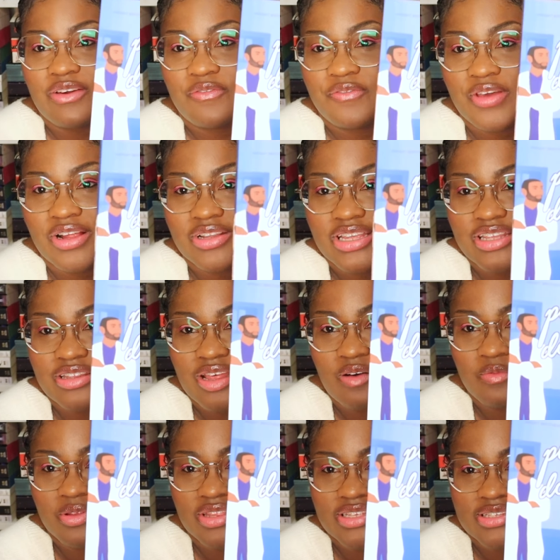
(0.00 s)
fell in
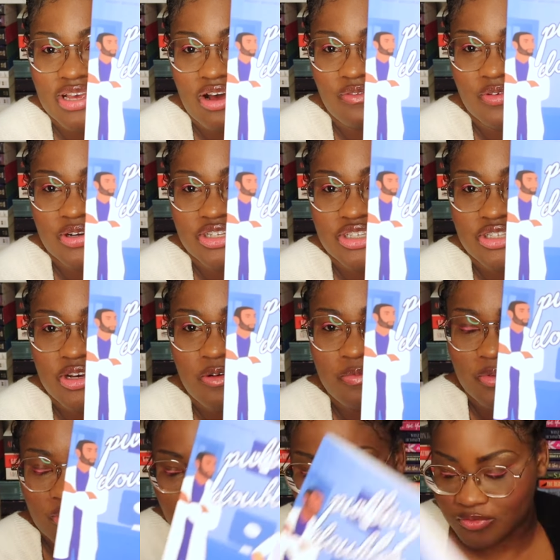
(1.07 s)
love with this cover. It's so
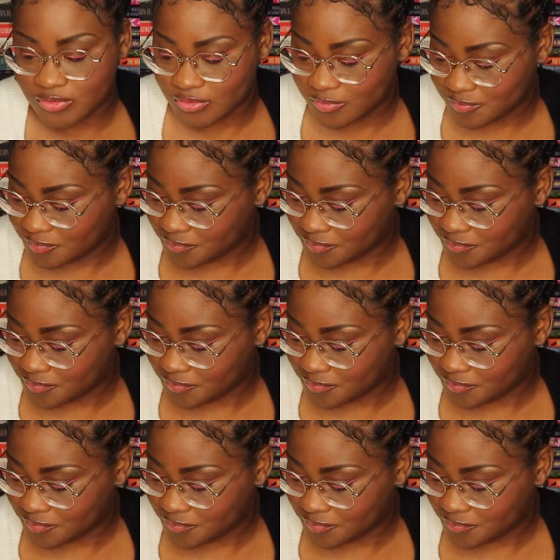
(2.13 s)
beautiful.